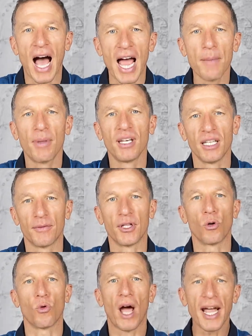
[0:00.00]
I believe
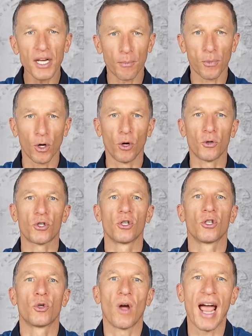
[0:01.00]
the right approach
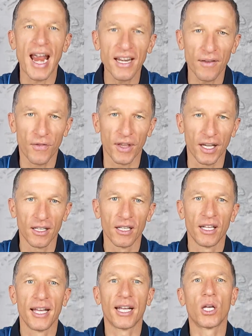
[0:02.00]
to
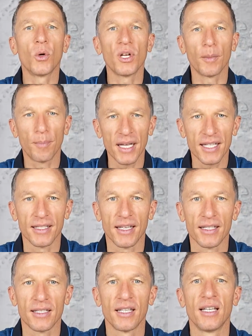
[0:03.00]
anything, including
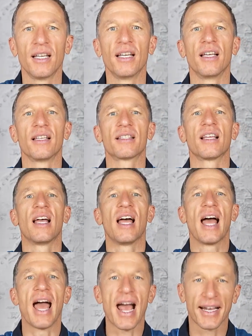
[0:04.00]
business, is
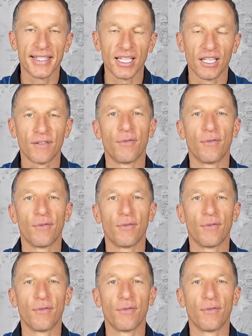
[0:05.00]
excellent